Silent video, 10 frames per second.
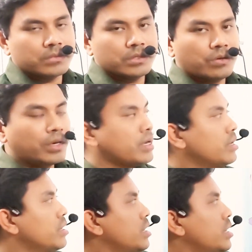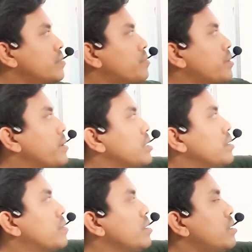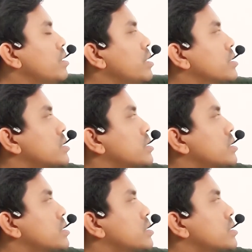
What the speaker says: Okay, if the perpendicular is